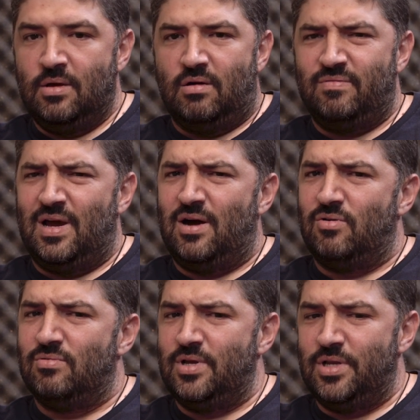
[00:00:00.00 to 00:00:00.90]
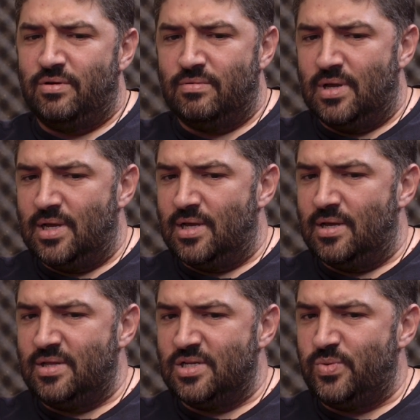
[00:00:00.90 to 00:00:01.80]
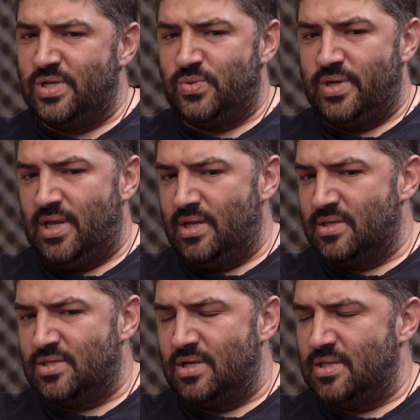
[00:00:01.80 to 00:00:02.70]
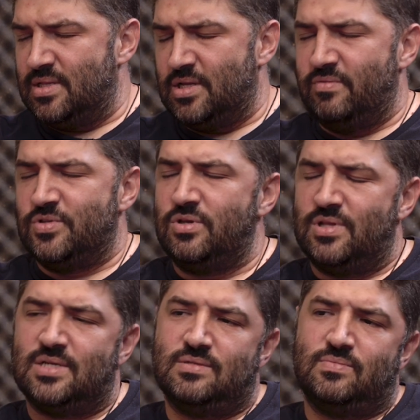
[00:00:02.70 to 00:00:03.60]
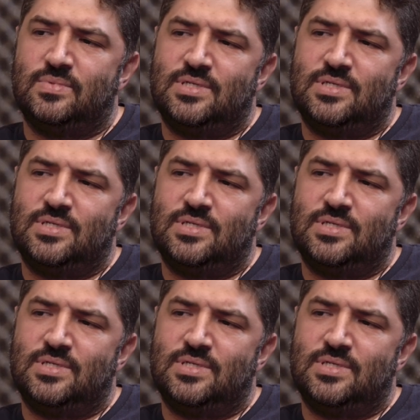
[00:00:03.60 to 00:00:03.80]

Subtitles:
of how, I think in 2020, over 2,000